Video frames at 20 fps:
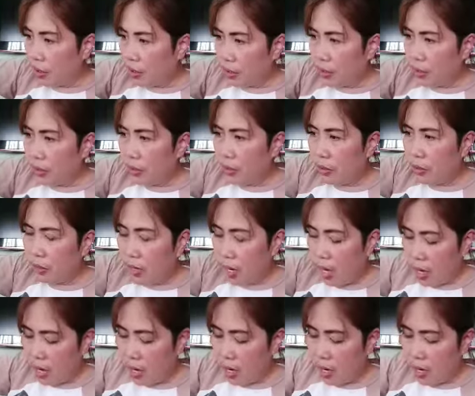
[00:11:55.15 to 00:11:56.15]
So,
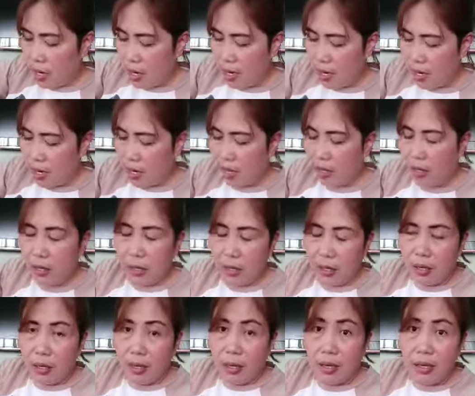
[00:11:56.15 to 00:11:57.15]
yan.
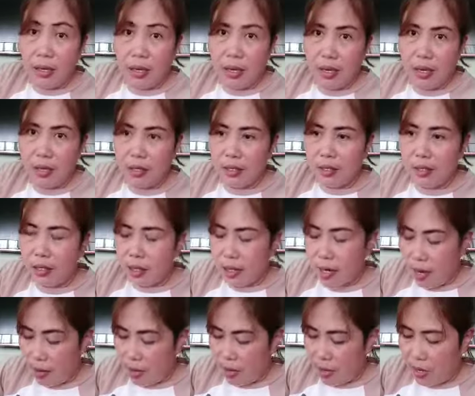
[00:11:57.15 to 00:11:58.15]
Guys,
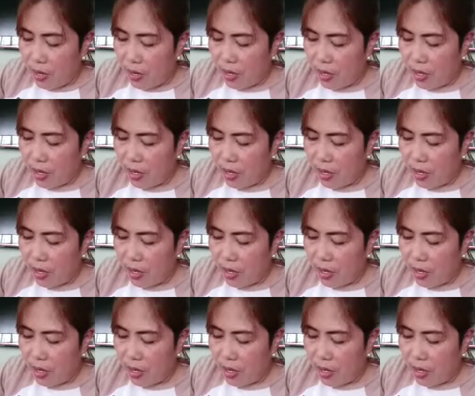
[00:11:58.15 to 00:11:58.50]
grabe.